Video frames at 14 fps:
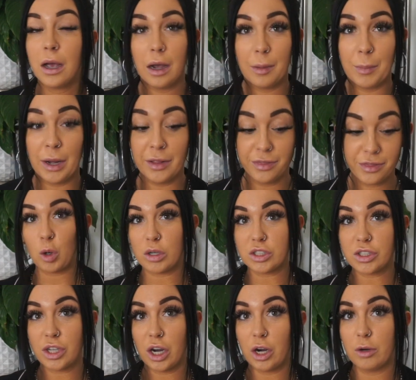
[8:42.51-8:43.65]
a month or
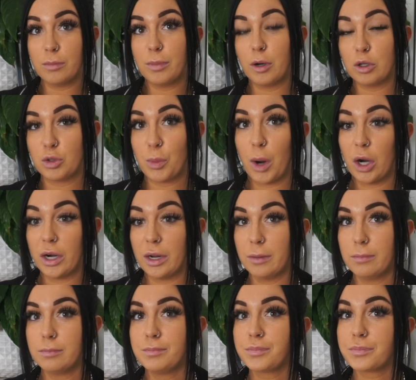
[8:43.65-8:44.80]
so
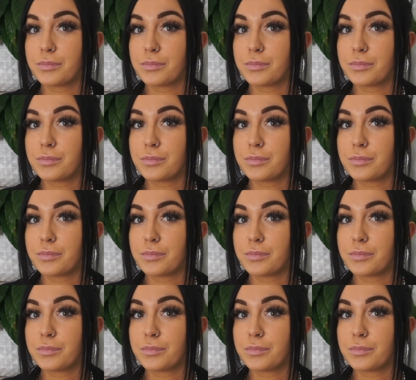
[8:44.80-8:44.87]
postpartum,